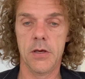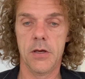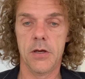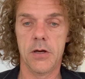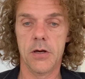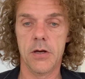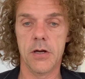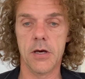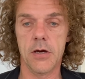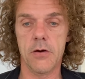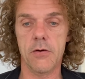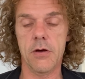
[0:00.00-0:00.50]

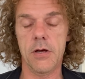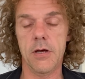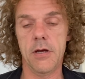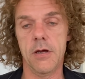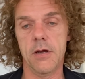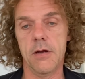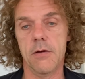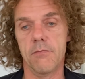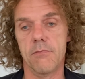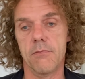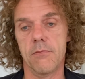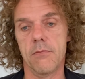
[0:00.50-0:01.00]
Now,
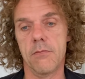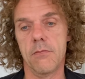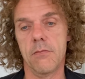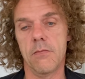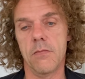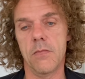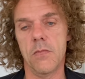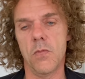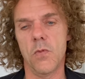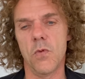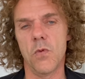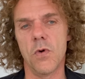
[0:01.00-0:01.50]

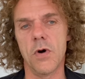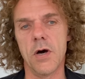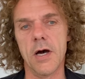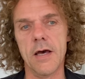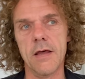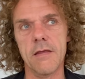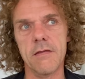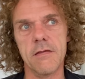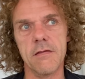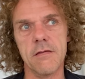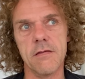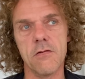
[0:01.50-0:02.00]
why
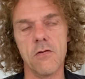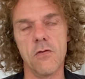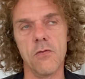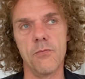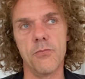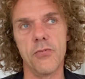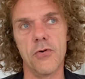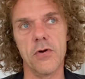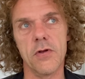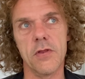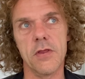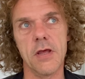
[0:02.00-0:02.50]
is it so
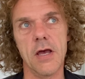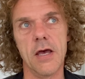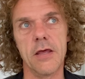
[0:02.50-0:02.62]
important?